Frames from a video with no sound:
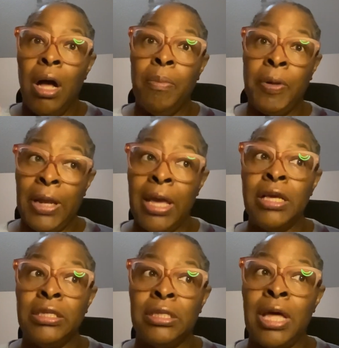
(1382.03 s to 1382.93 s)
a
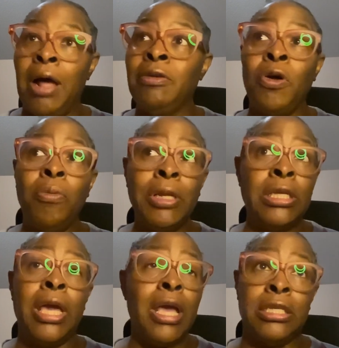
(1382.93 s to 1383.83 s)
place that I don't
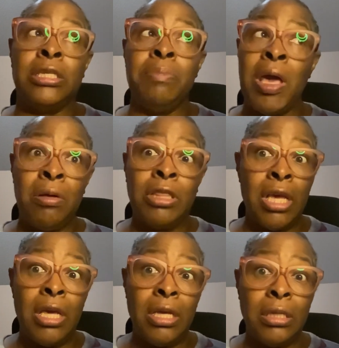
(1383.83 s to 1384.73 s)
normally can't smell
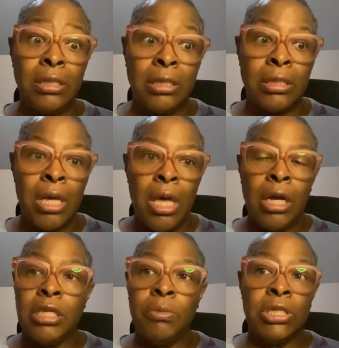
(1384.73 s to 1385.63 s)
things,
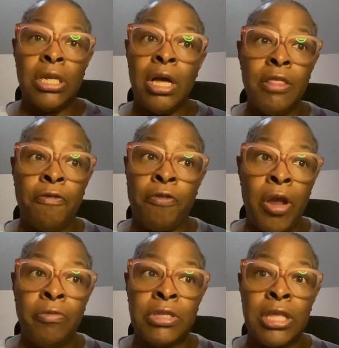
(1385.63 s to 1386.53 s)
because it was another
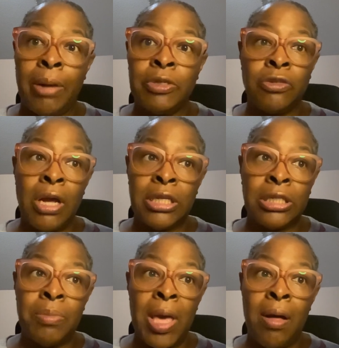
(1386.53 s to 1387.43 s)
fragrance that I was trying to
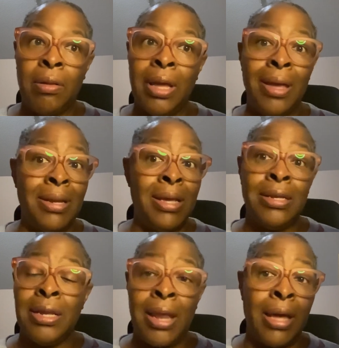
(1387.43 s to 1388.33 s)
smell and
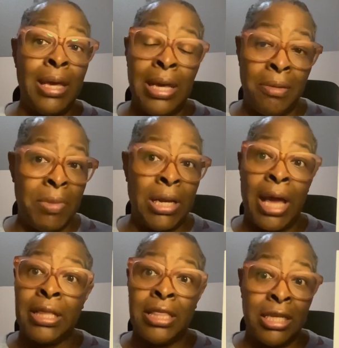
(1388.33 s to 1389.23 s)
it did not hit me
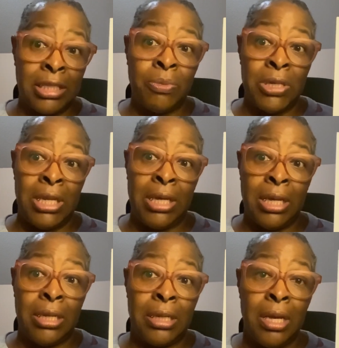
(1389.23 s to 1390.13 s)
like this one
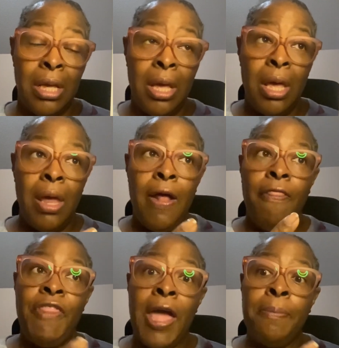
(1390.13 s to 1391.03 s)
did.
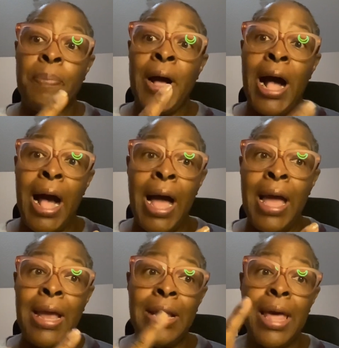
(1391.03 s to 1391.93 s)
That
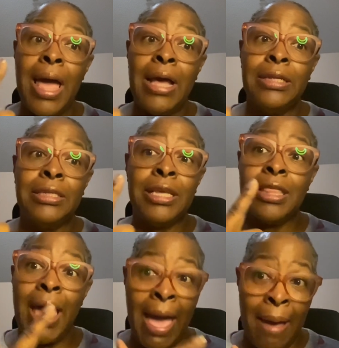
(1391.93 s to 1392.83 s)
pine to
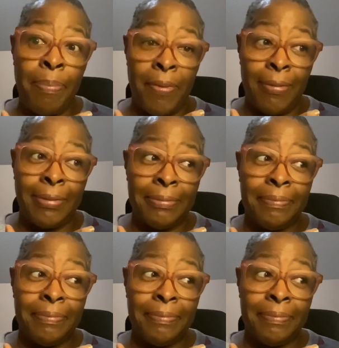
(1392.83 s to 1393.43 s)
the apple,